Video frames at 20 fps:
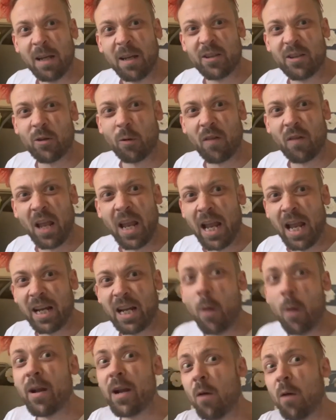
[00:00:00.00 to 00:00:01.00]
sort of like
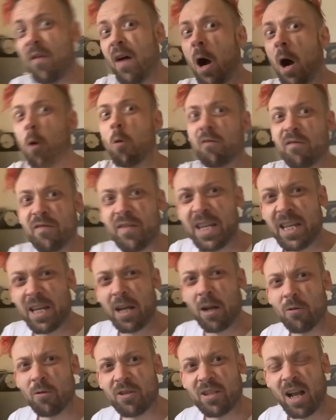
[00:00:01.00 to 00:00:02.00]
going over old
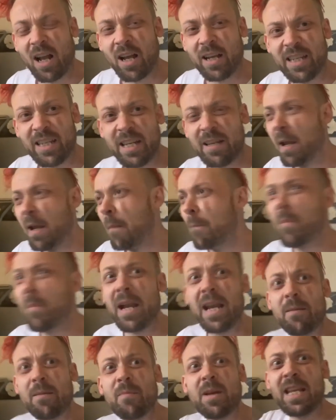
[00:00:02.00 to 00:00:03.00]
videos that I did
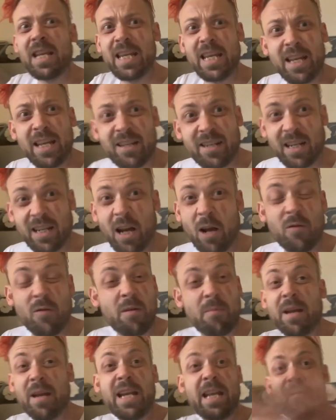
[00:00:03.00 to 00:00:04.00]
many, many years ago
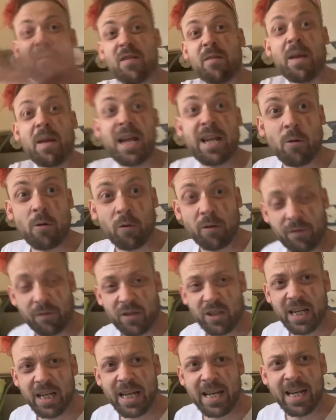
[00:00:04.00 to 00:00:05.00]
that many of you may not have
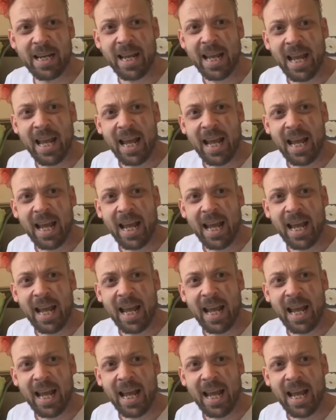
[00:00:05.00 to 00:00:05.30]
seen